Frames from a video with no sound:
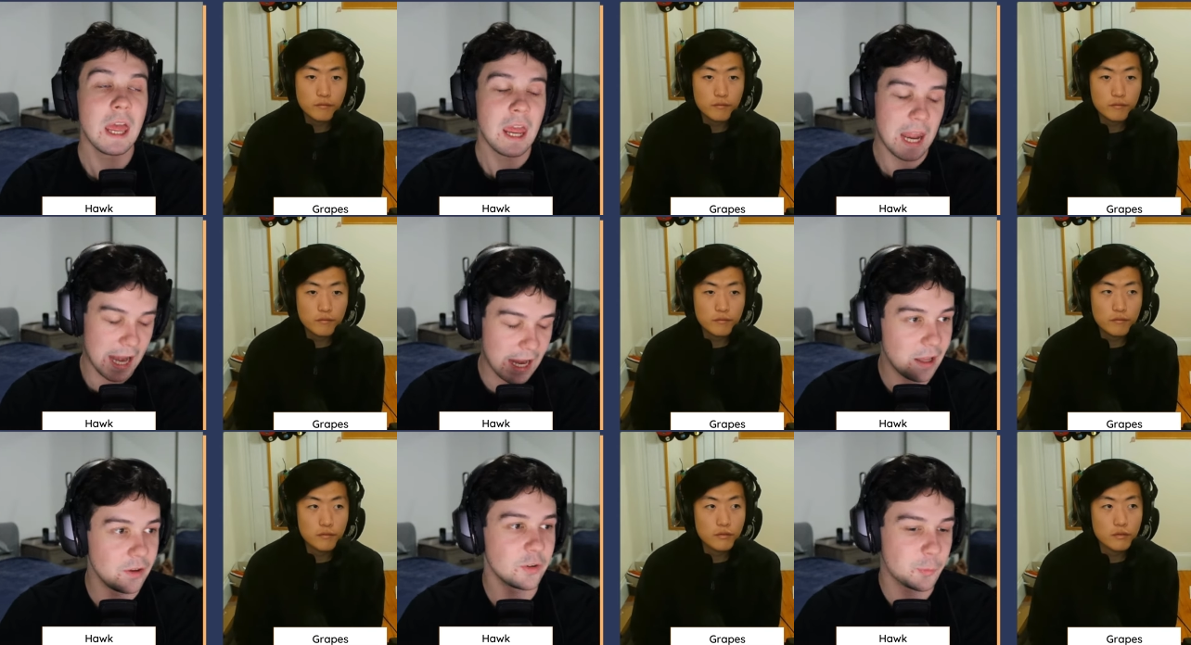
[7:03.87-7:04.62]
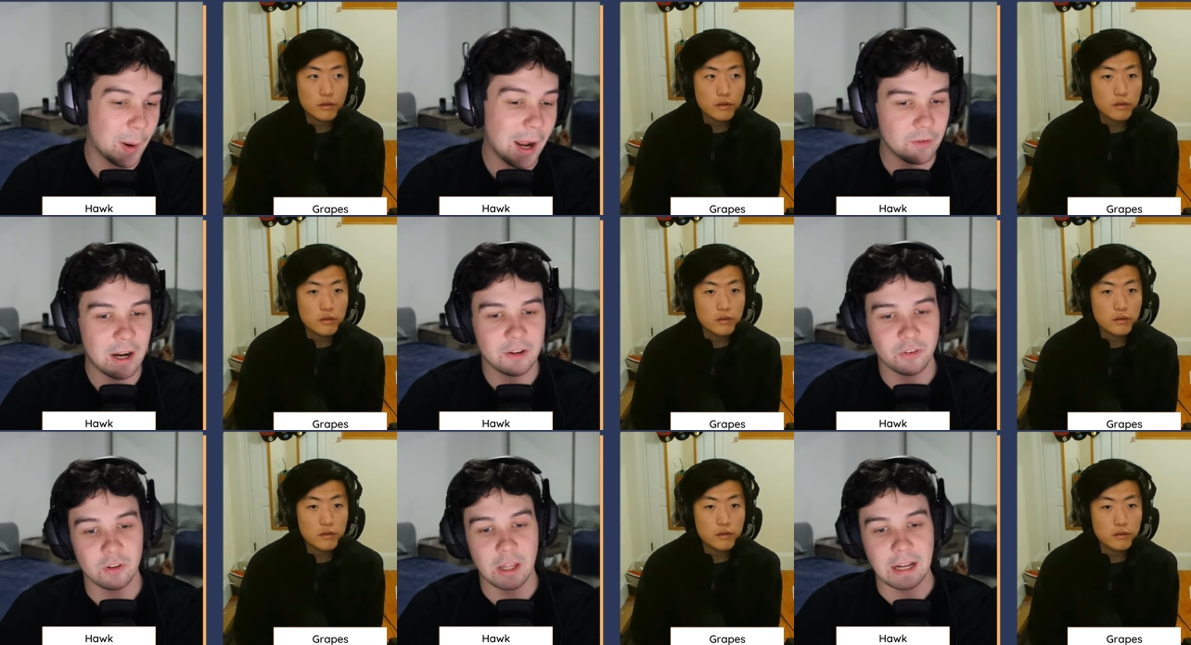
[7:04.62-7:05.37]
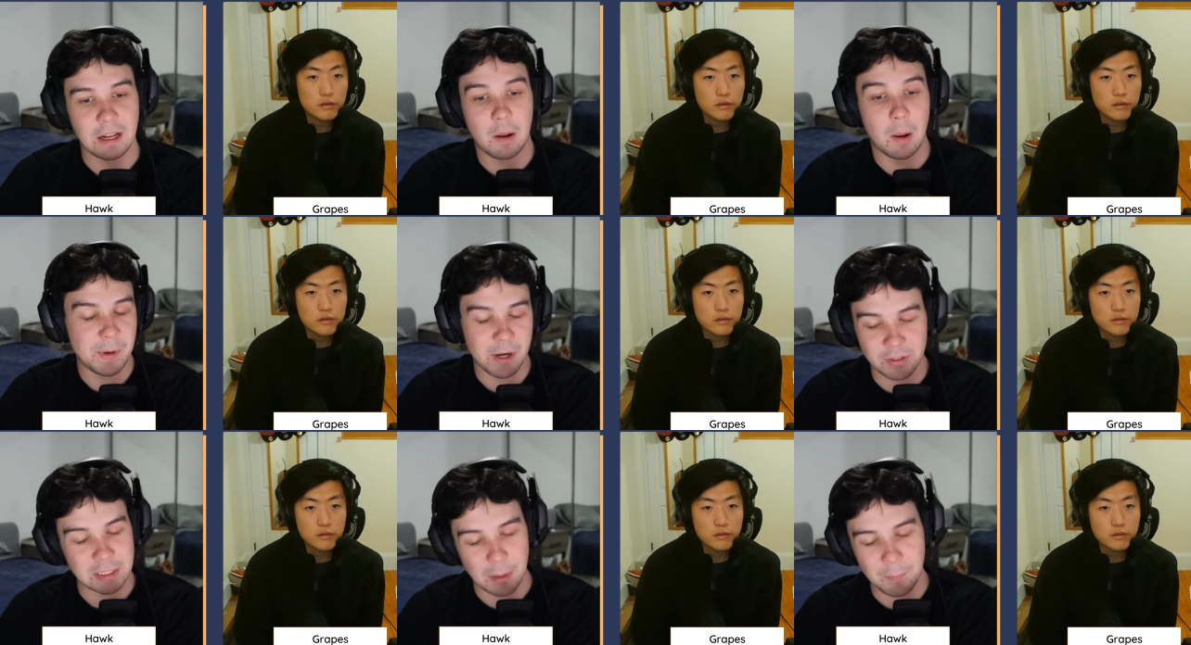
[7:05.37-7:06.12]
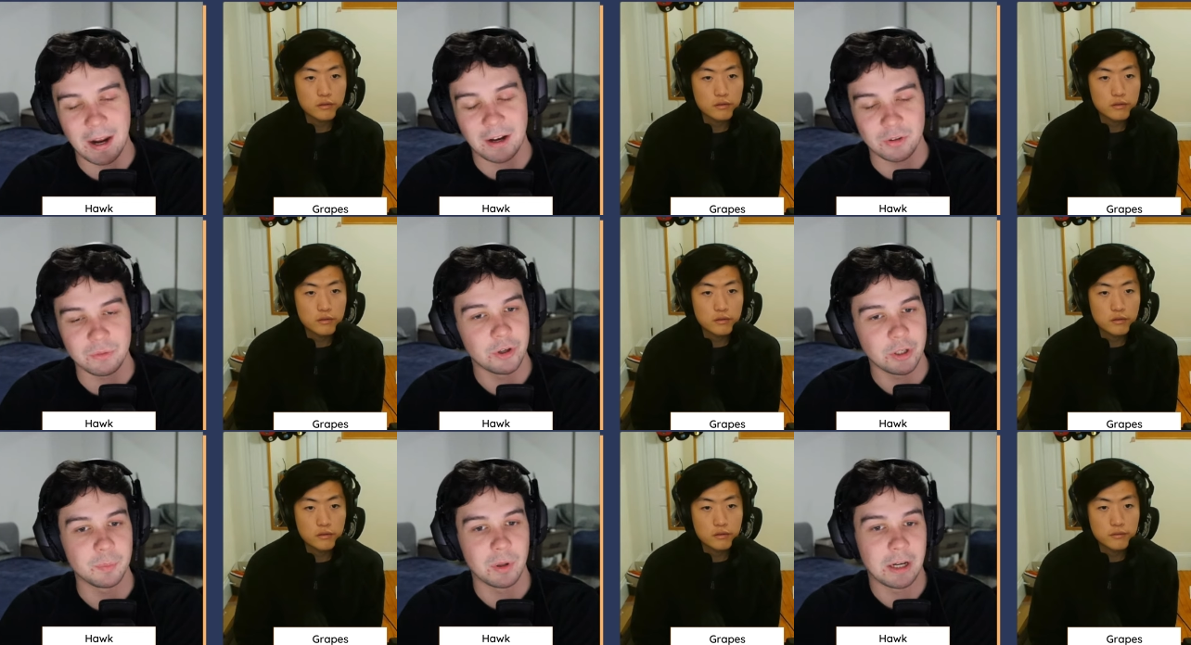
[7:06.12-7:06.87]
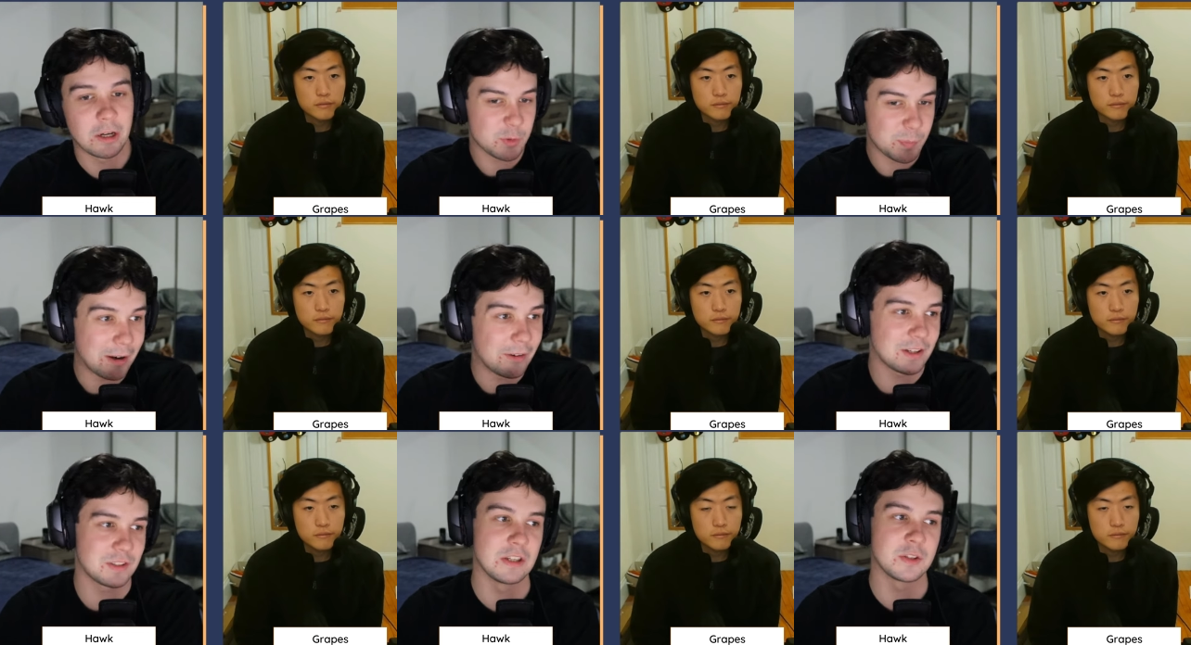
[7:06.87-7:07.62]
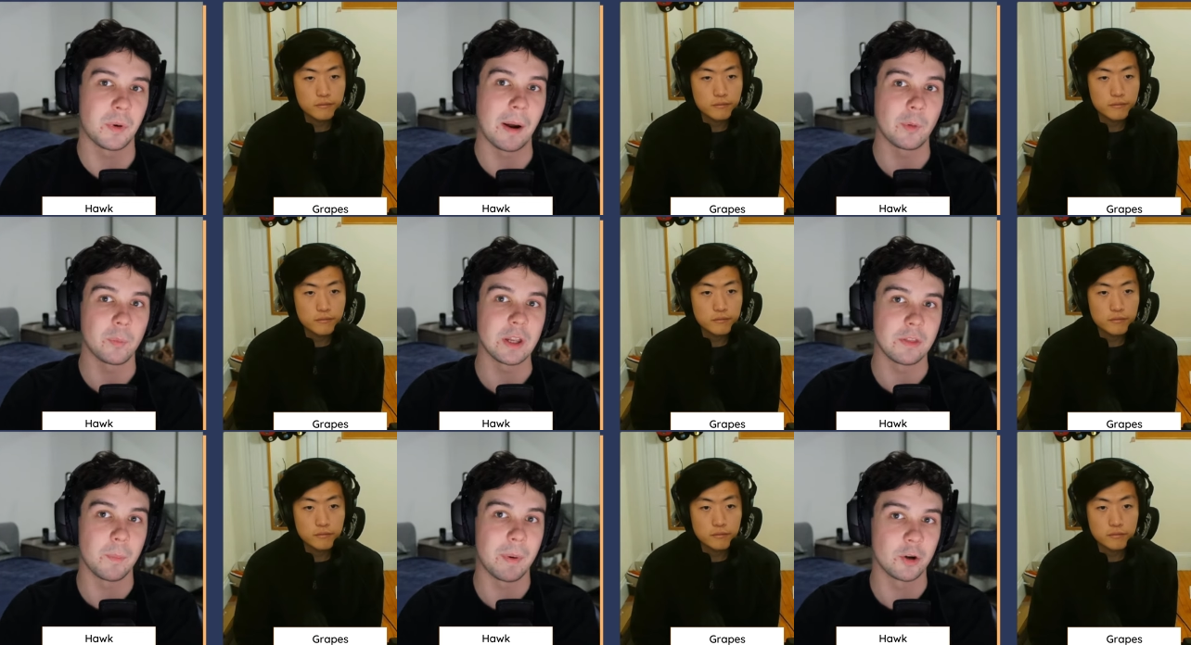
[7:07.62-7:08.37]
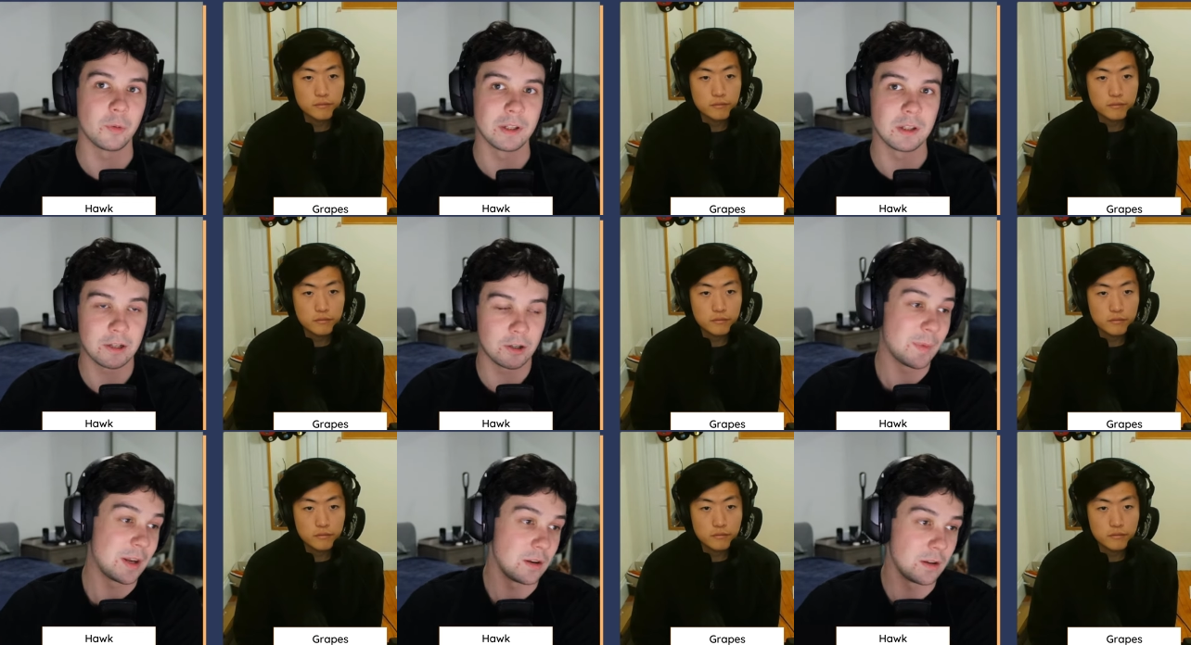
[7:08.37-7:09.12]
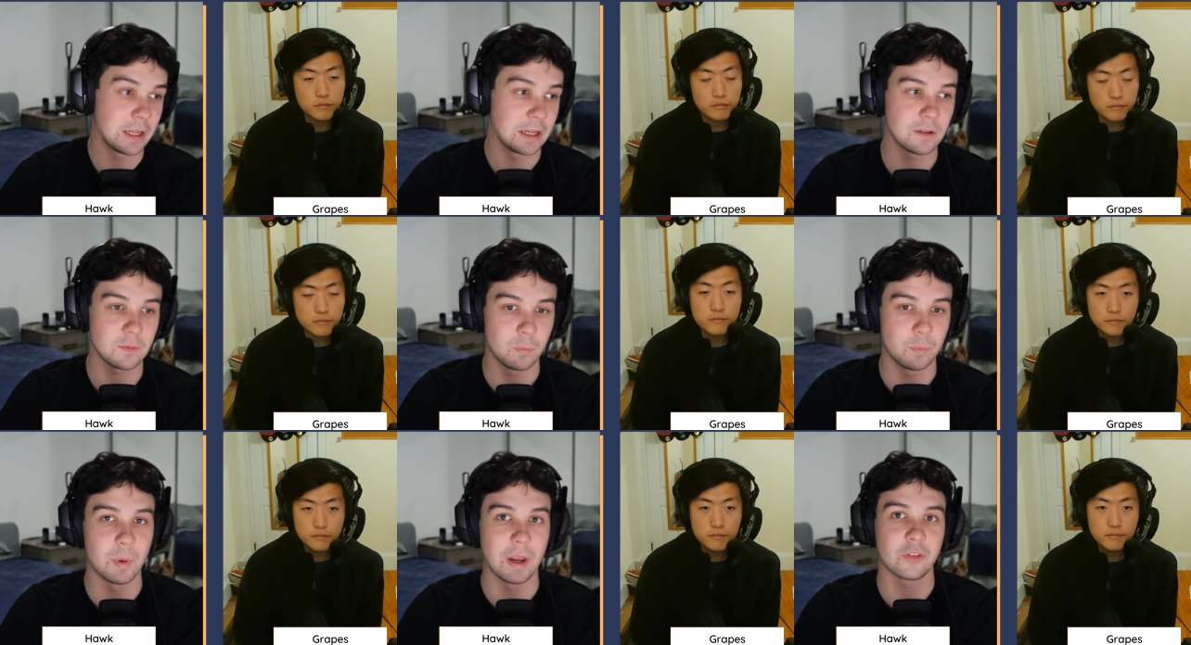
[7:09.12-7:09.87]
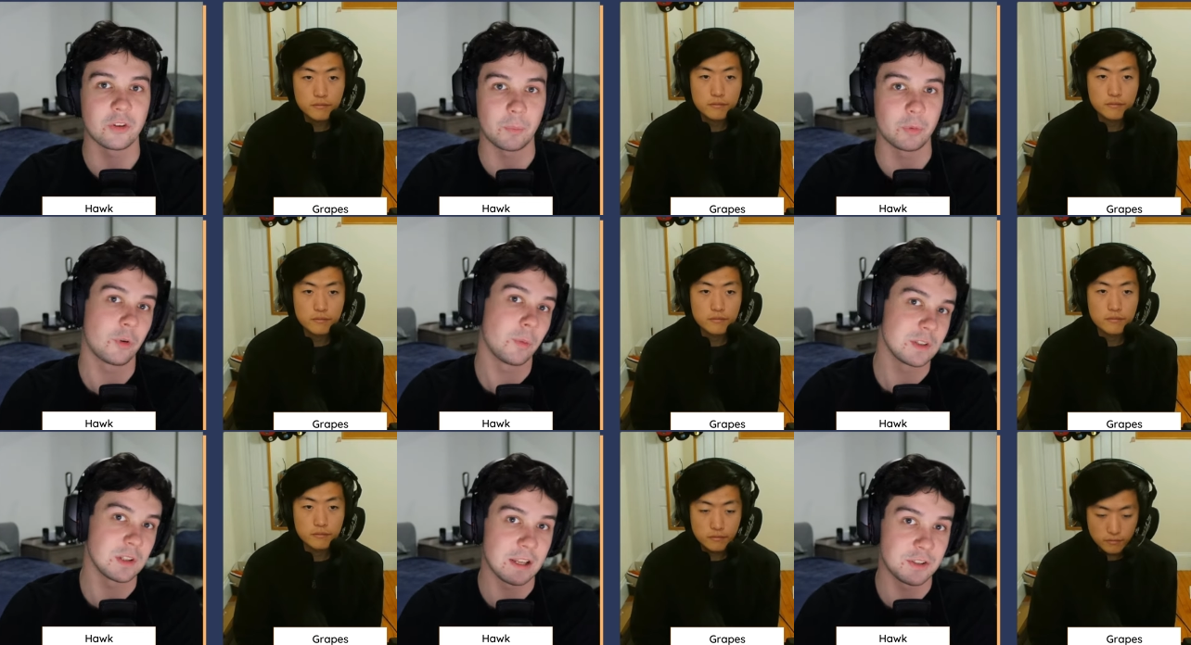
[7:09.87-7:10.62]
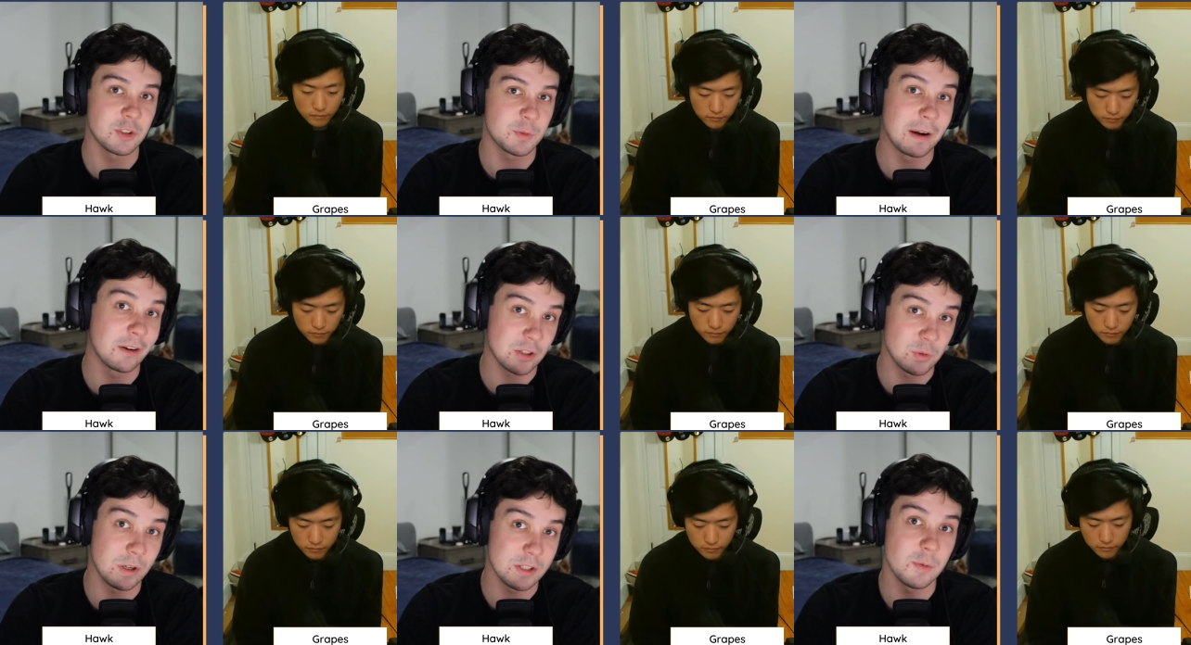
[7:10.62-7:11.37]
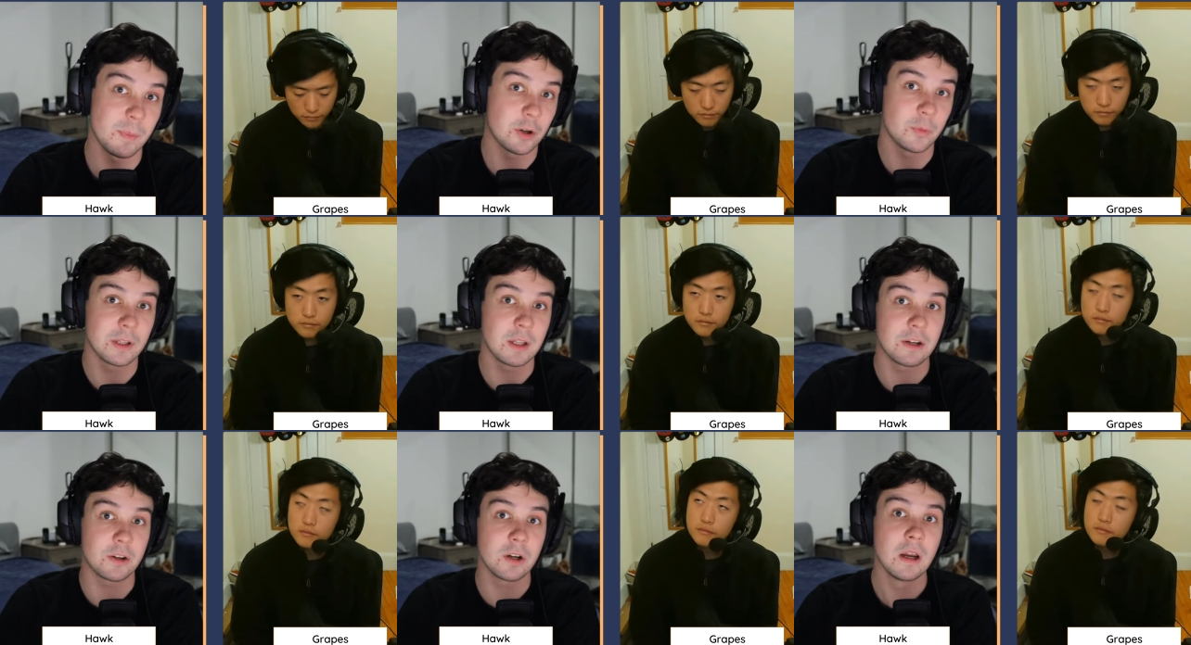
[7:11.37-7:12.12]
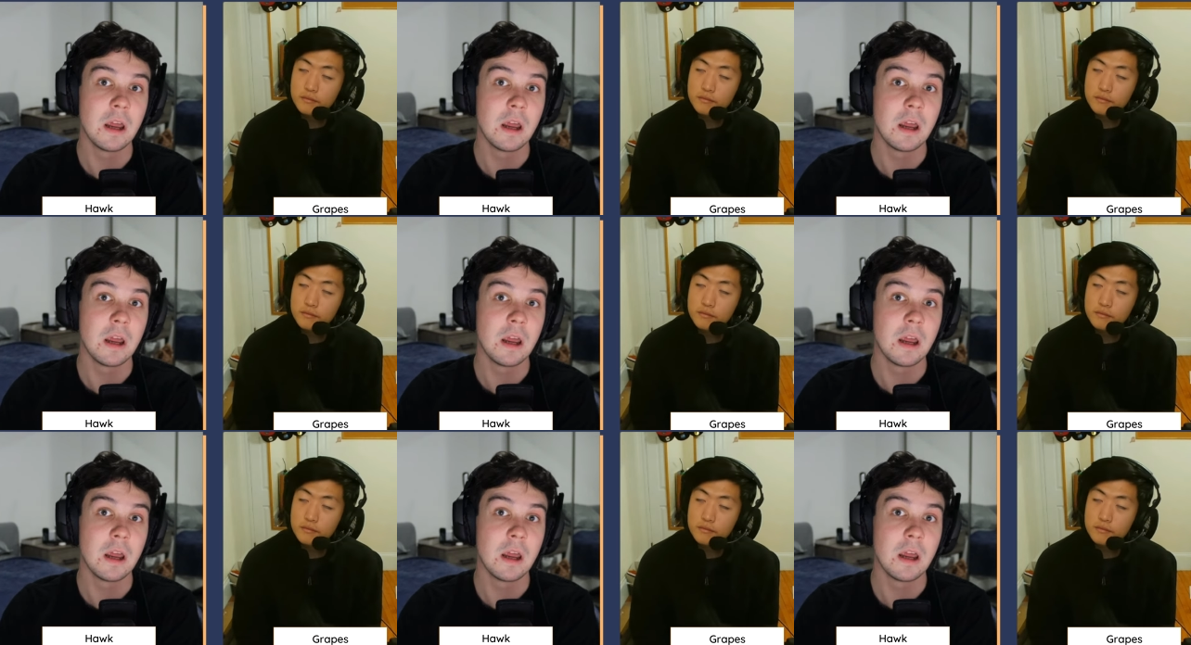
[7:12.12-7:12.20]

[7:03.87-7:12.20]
Speaker 1: And Spyrax, like, I mean, I think Get Back is a very good player. Spyrax is probably the better mid laner. I mean, like, based on performance last year, Spyrax was the better mid laner.